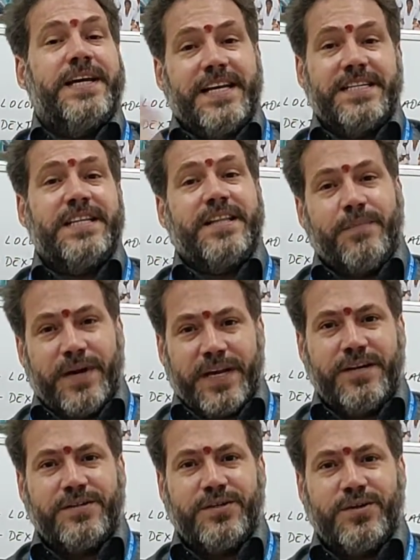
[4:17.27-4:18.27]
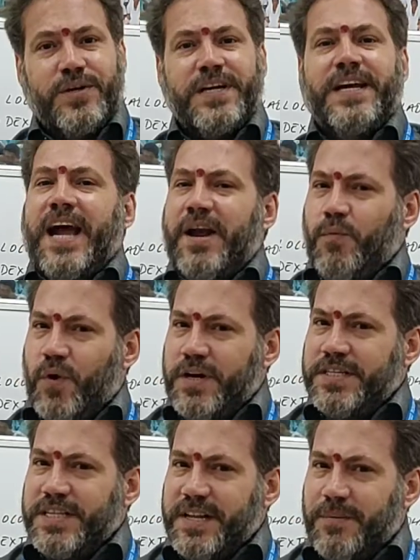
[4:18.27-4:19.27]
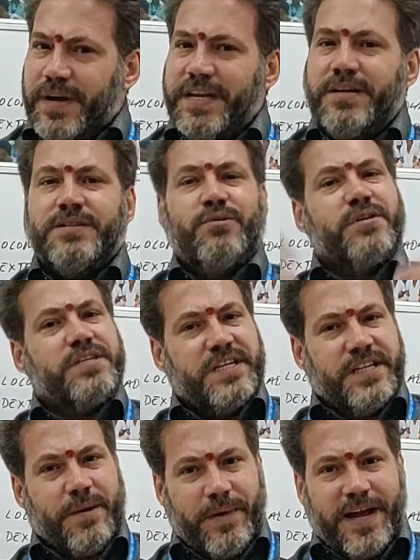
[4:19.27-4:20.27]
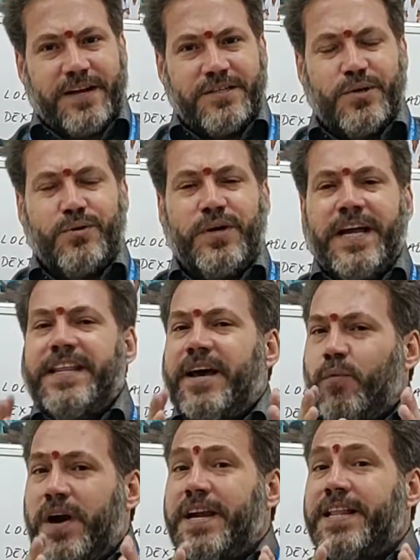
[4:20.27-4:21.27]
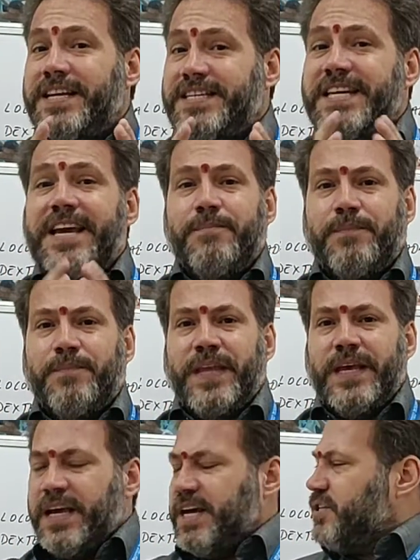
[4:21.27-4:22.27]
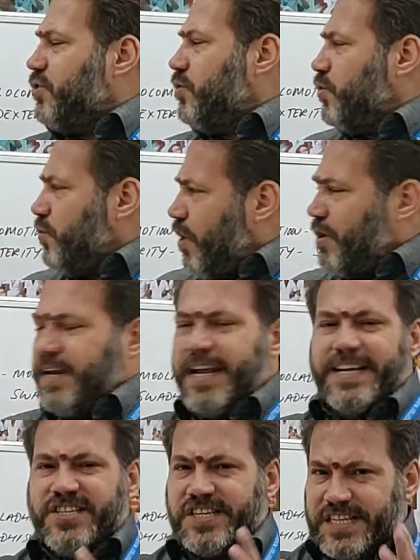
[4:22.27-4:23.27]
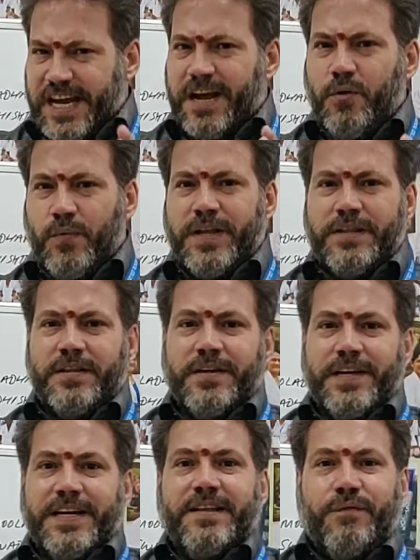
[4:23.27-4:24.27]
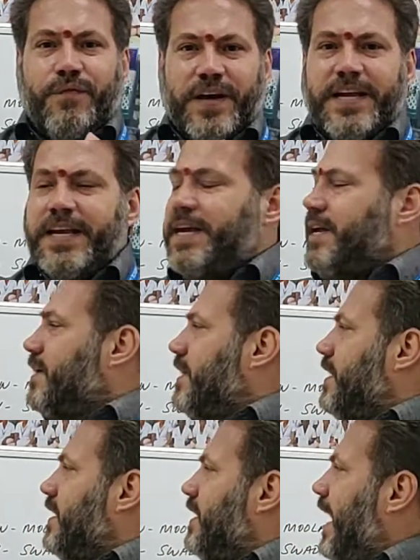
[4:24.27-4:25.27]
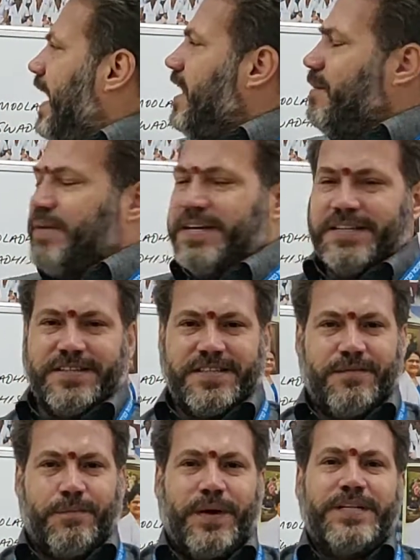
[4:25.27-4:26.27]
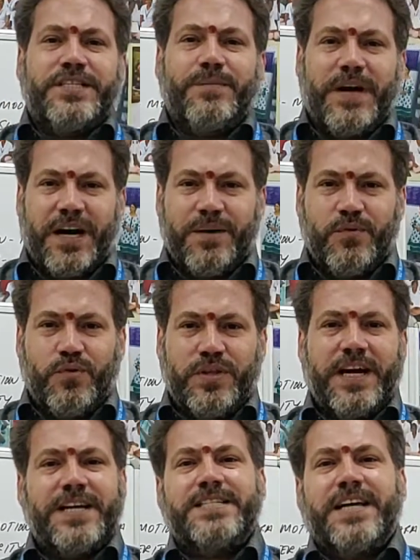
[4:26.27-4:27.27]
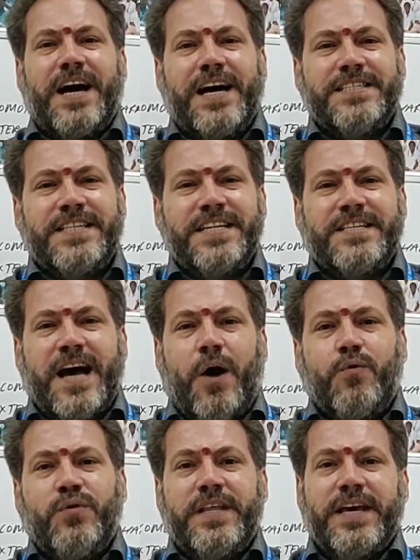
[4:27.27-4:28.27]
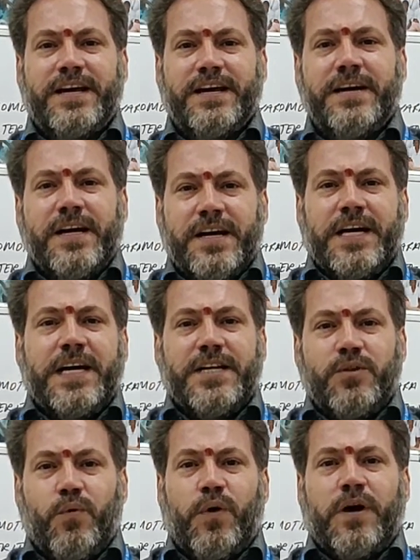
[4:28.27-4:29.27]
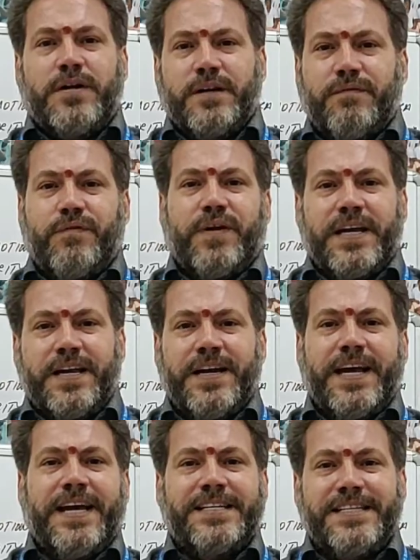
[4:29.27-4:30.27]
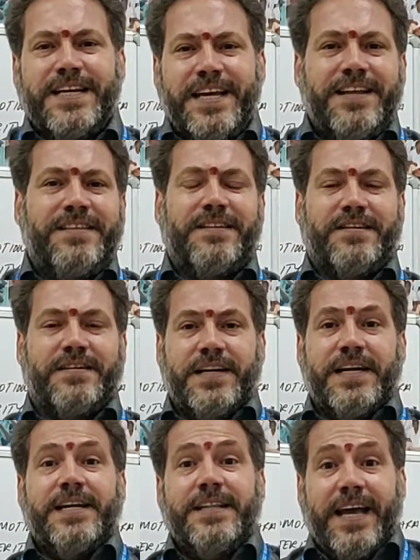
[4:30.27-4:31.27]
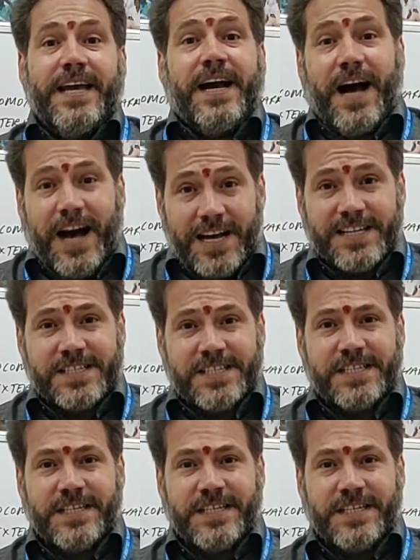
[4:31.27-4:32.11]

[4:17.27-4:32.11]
is in the micro, and what is in the micro is in the macro, and they are one and the same. So do not get stuck with the five elements. Pancha Maha Bhutas are just out there: earth, water, fire, air and ether. They are us.